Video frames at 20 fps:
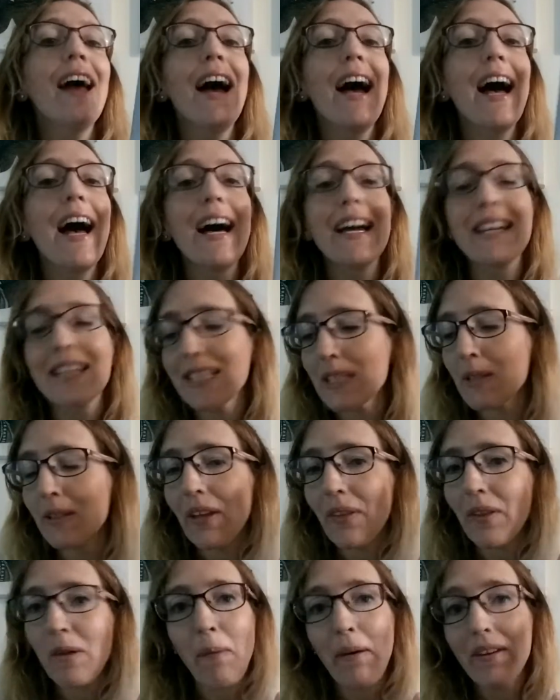and it's
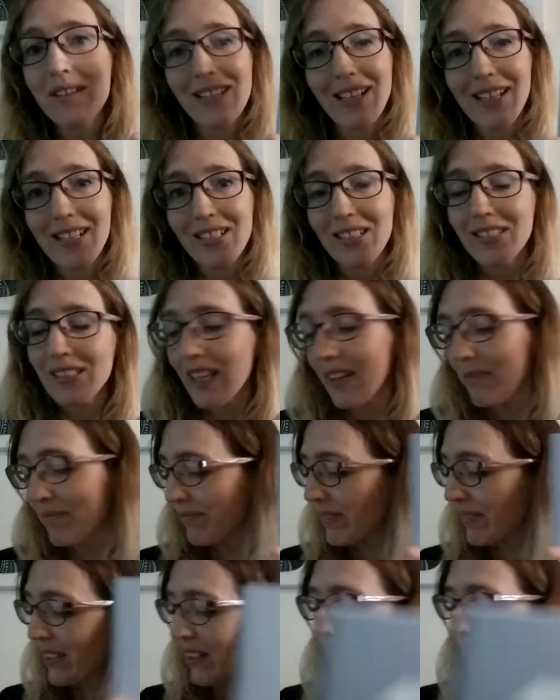another poetry collection, so
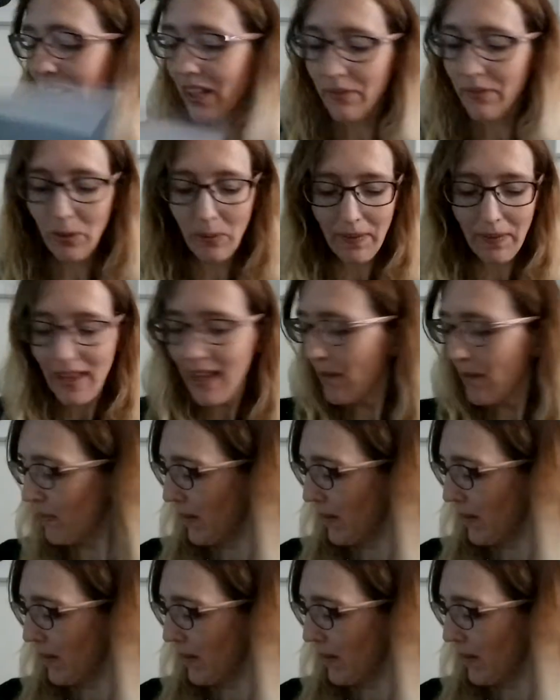can't go wrong with that.